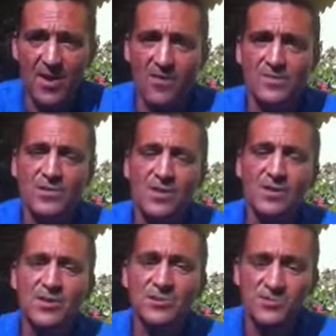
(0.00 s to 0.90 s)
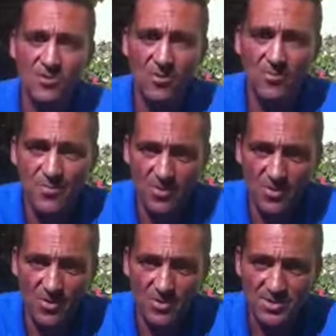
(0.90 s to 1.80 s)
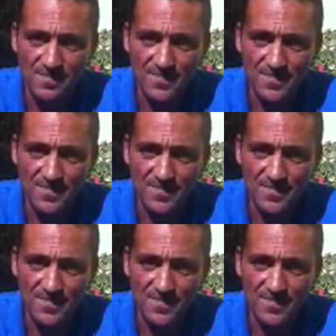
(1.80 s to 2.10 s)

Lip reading: of doing the controlled pause